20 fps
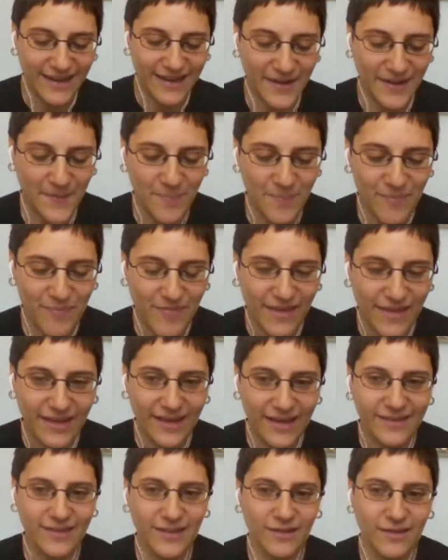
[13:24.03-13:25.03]
Um,
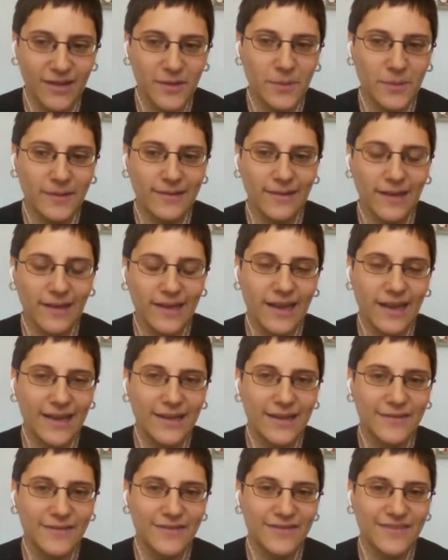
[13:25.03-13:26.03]
so you I know, was uh,
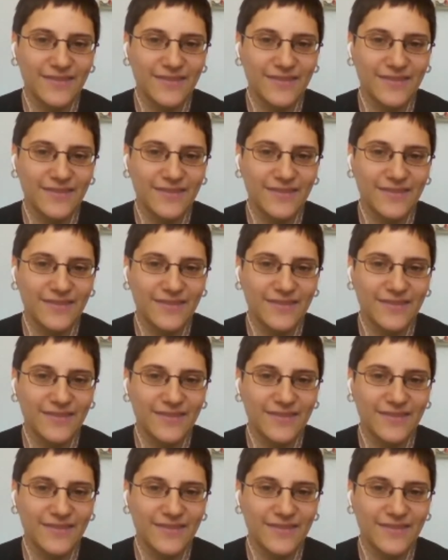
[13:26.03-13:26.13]
kind of.